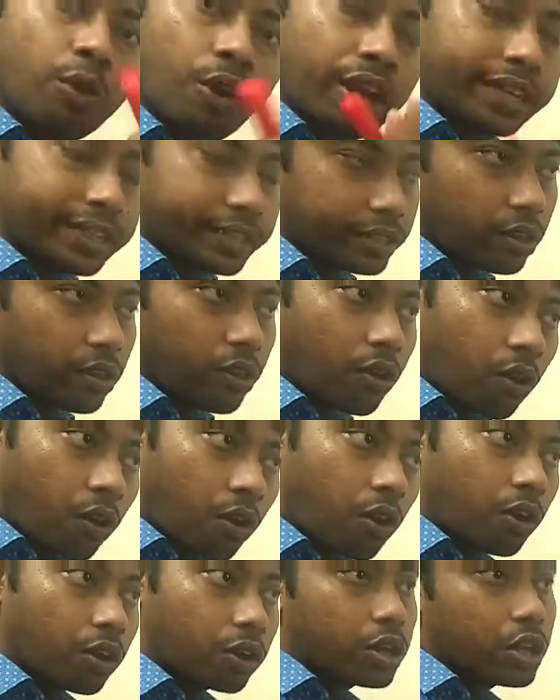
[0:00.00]
point,
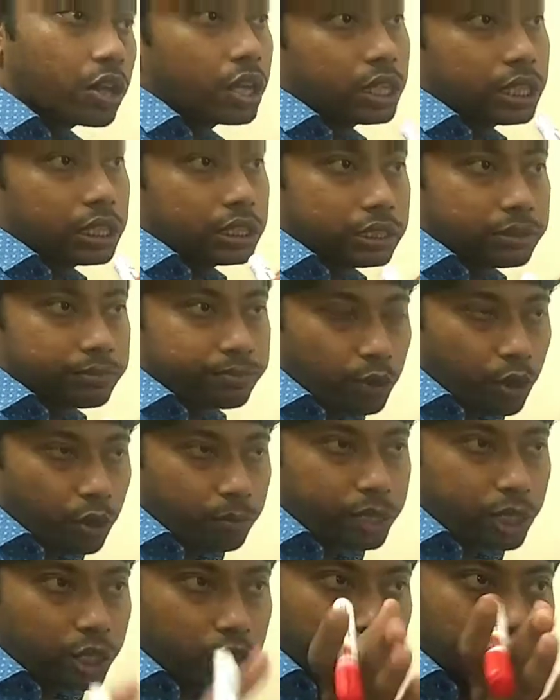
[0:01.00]
or
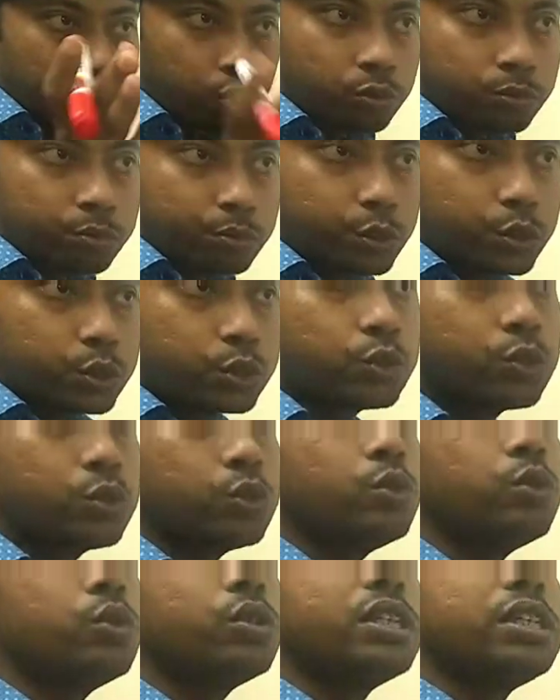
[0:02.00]
from the room
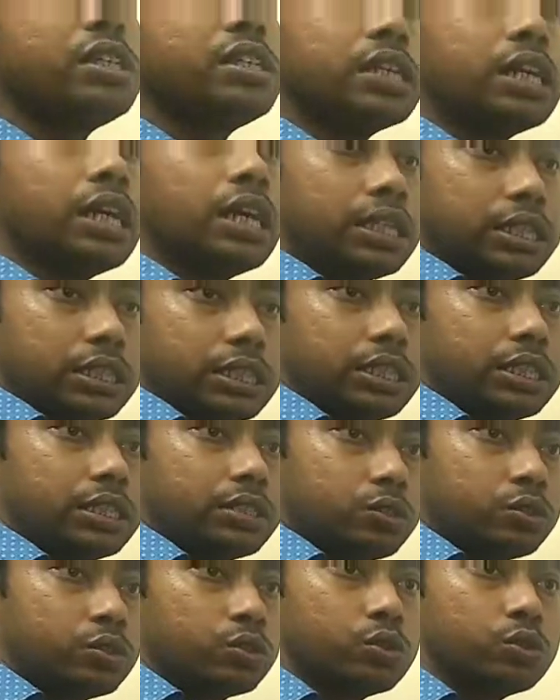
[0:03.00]
to return
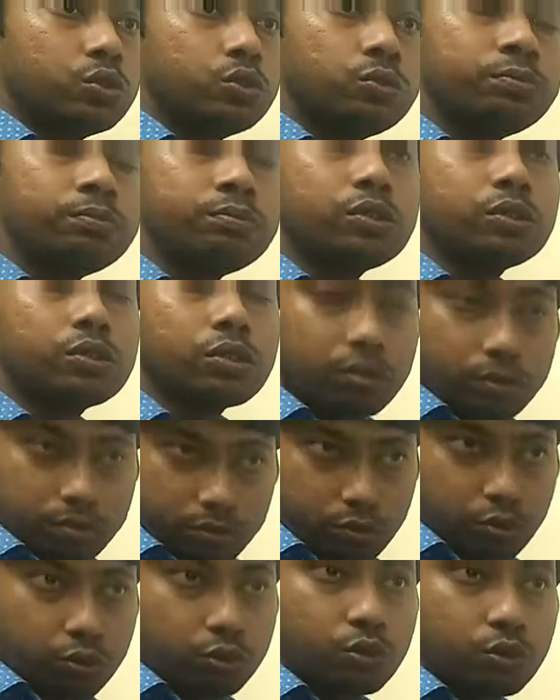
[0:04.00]
to
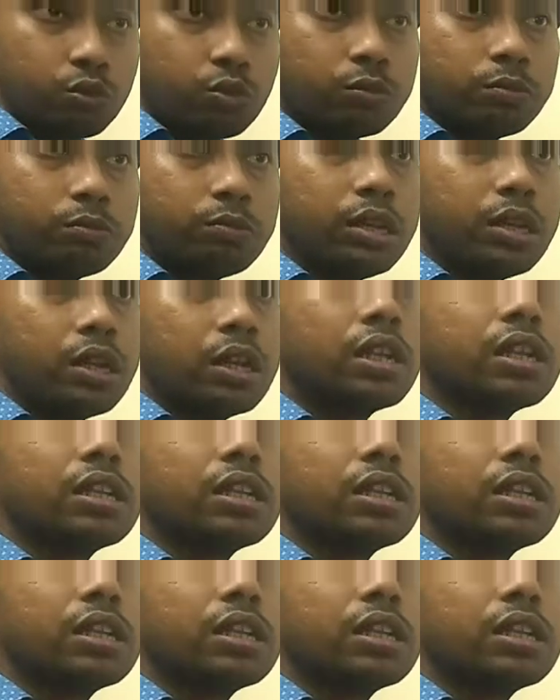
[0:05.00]
return